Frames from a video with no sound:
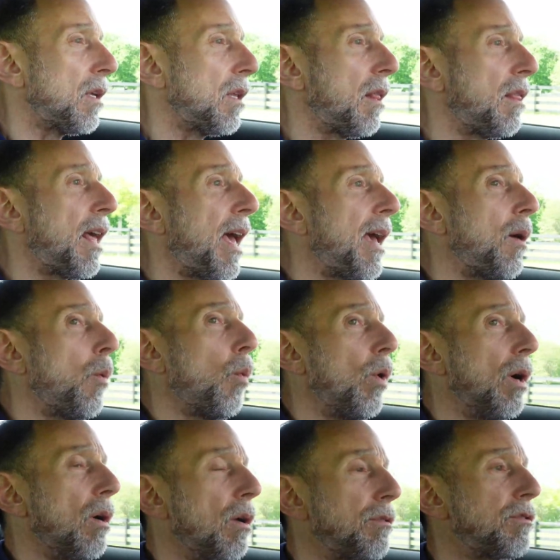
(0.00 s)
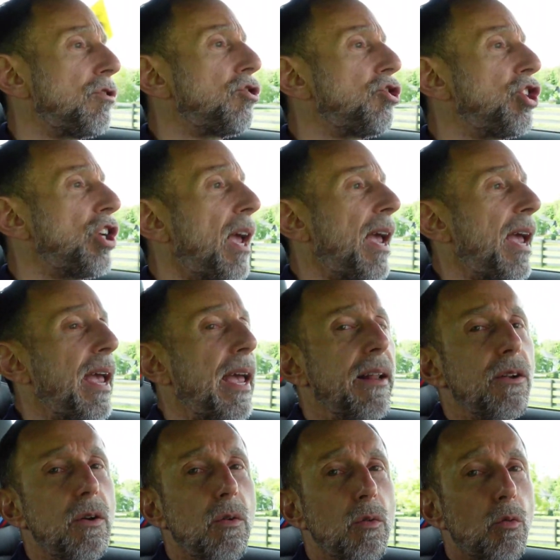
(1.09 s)
they will
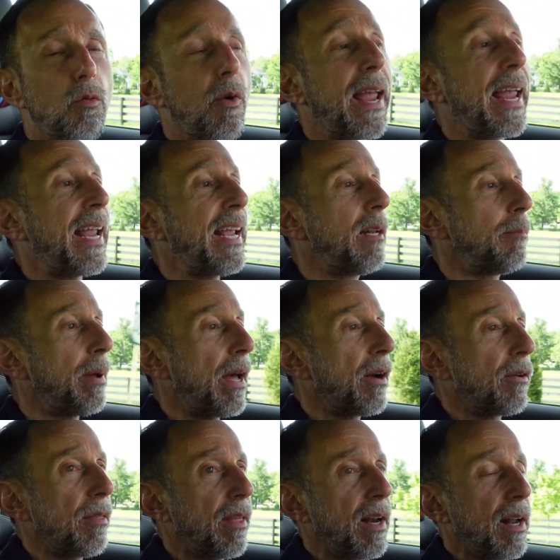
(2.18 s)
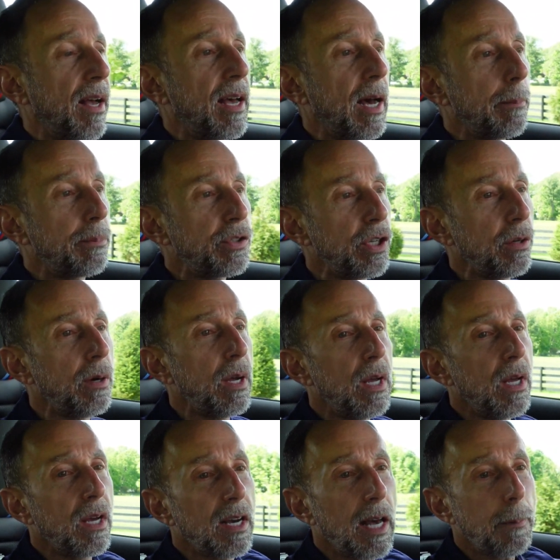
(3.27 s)
channel rain better than a Cup 2.
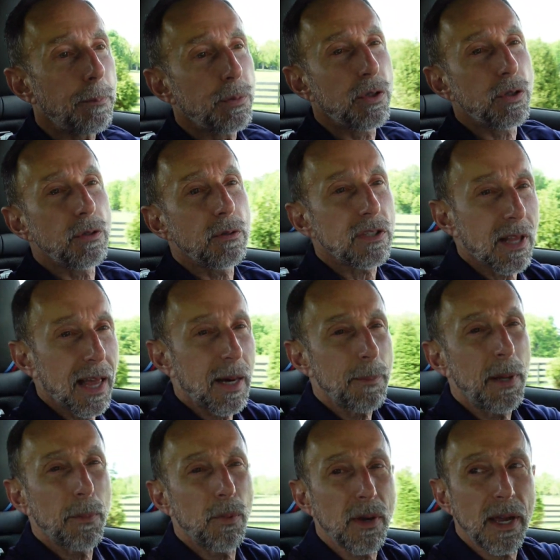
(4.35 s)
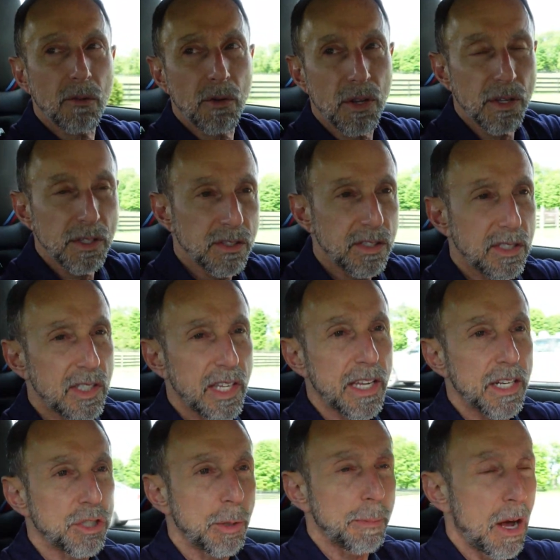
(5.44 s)
Cup 2s, a lot of people get really
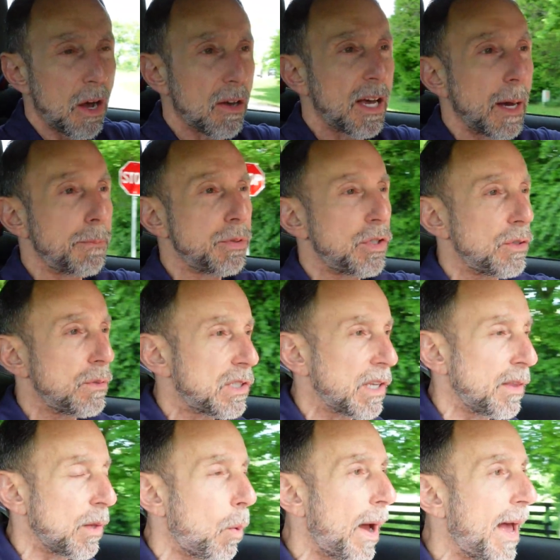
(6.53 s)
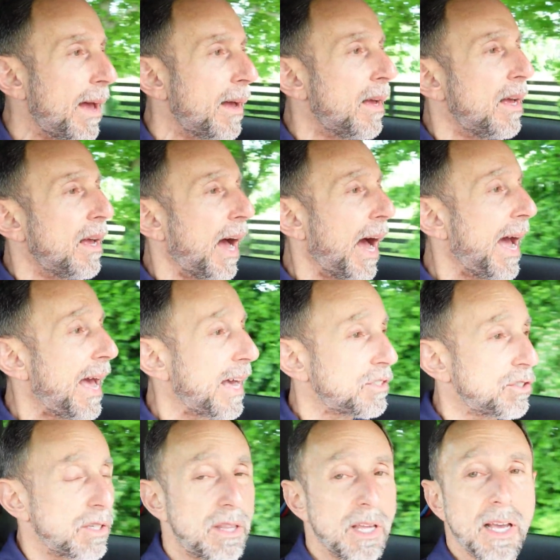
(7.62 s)
skittish about Cup 2s in the wet. I
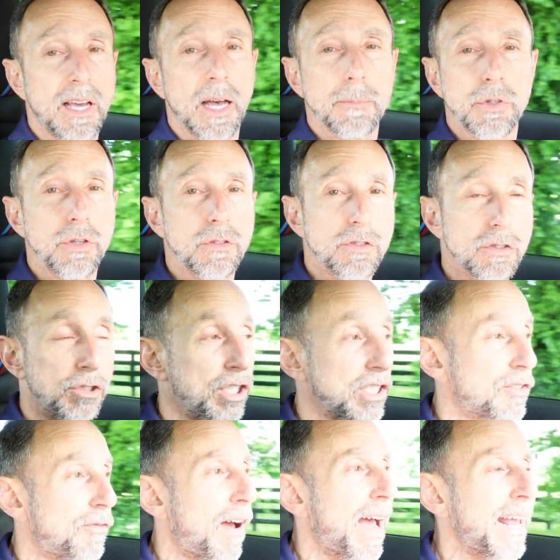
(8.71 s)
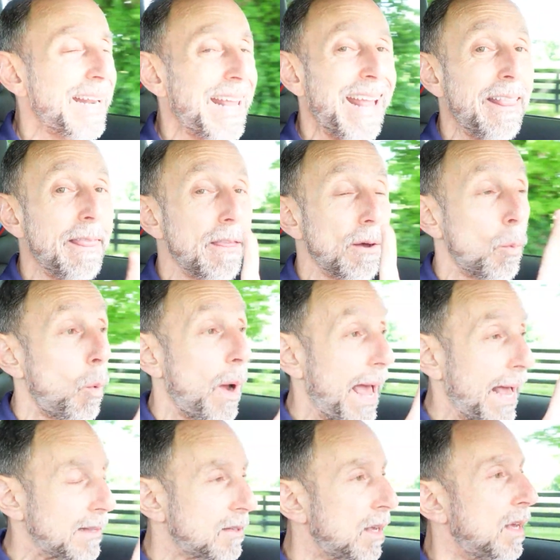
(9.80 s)
actually think Cup 2s are just fine in the wet.